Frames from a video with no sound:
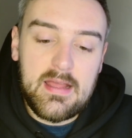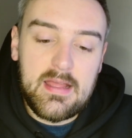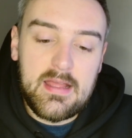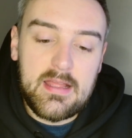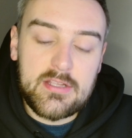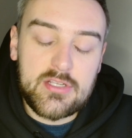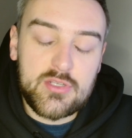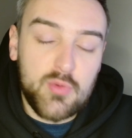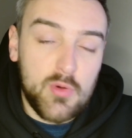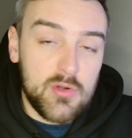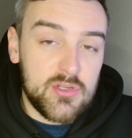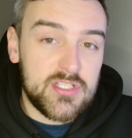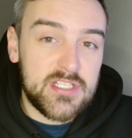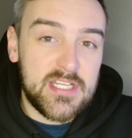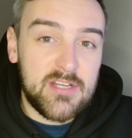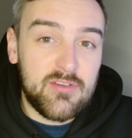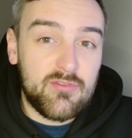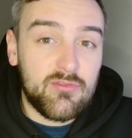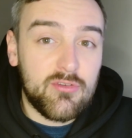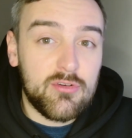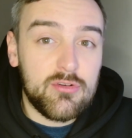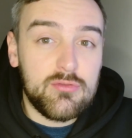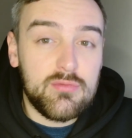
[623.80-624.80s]
Swansea
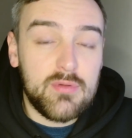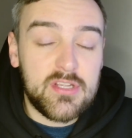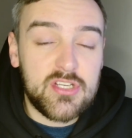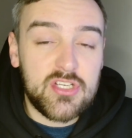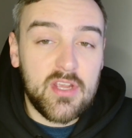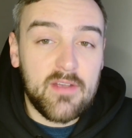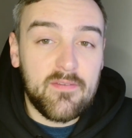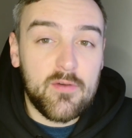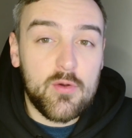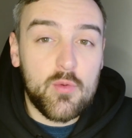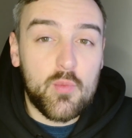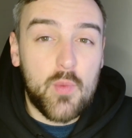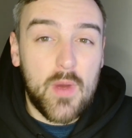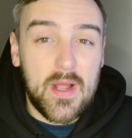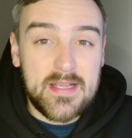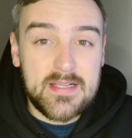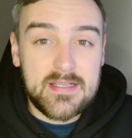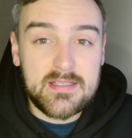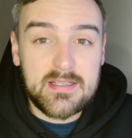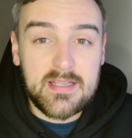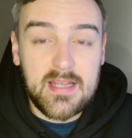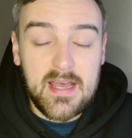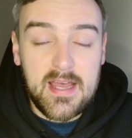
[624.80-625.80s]
drew with Sheffield
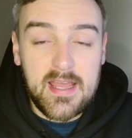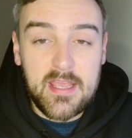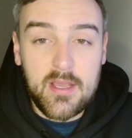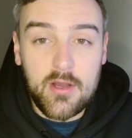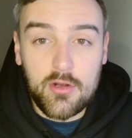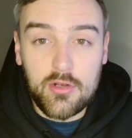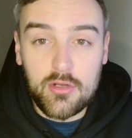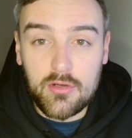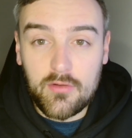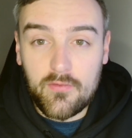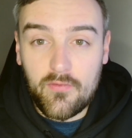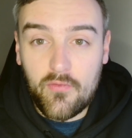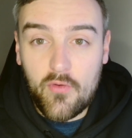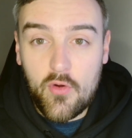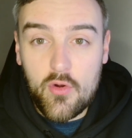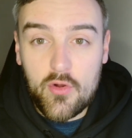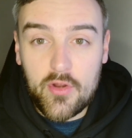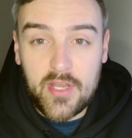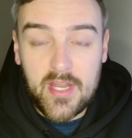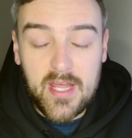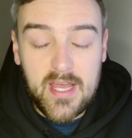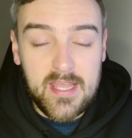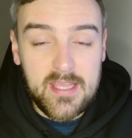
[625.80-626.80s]
Wednesday on Good
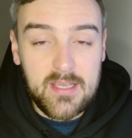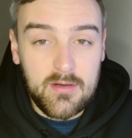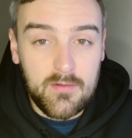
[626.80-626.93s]
Friday.